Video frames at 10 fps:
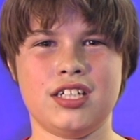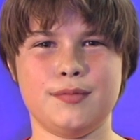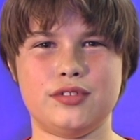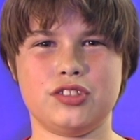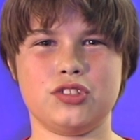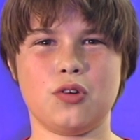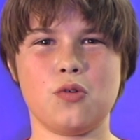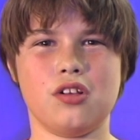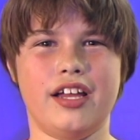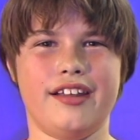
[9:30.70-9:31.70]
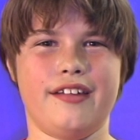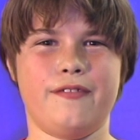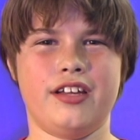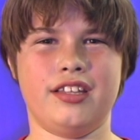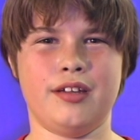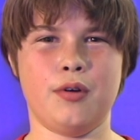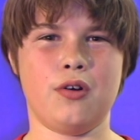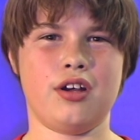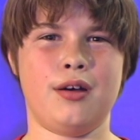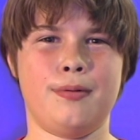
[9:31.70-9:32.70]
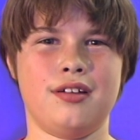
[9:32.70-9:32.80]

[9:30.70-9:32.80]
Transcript: I'm so glad I finally woke up.